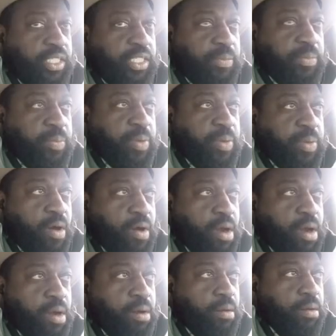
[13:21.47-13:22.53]
up to
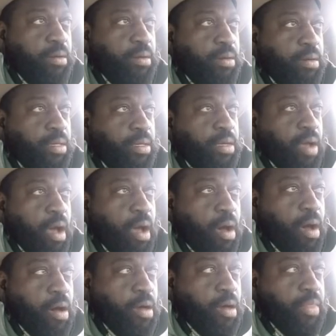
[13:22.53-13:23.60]
par.
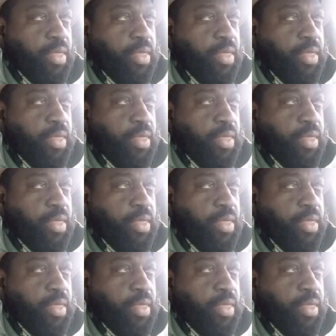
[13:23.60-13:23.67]
All the